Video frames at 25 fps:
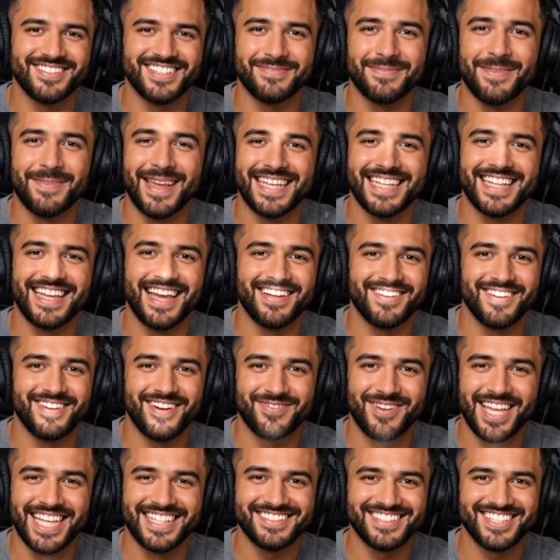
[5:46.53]
depending on your
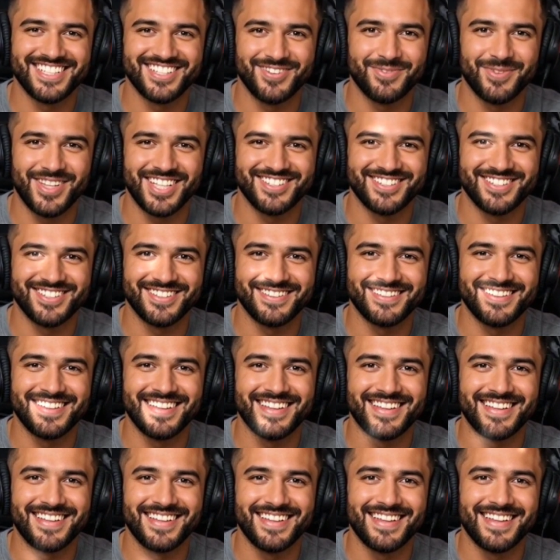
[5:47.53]
credit situation.
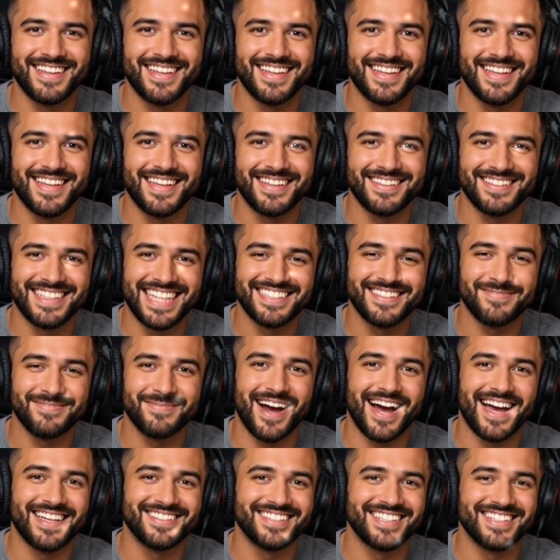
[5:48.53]
That
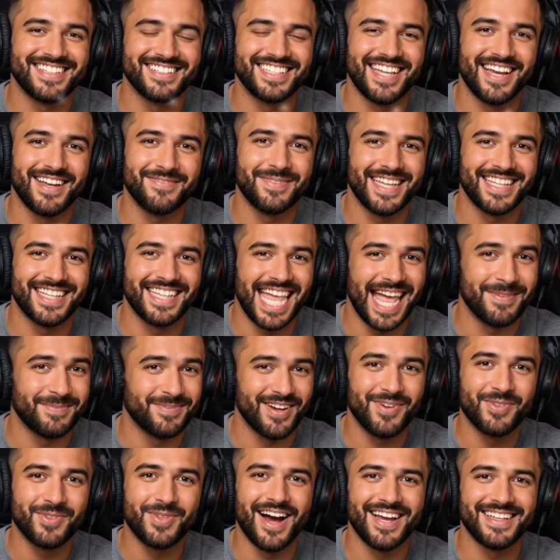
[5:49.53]
deposit is held by
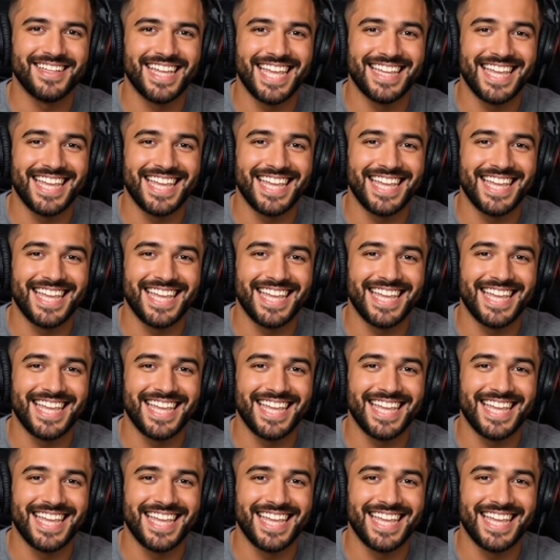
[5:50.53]
Capital One and